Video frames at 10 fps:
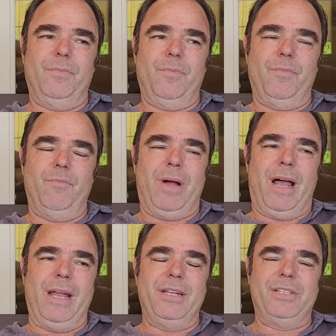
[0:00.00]

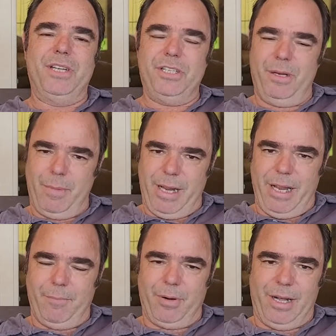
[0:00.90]
my decision
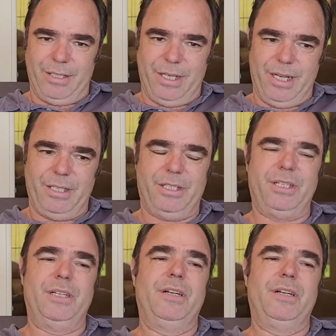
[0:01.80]
making process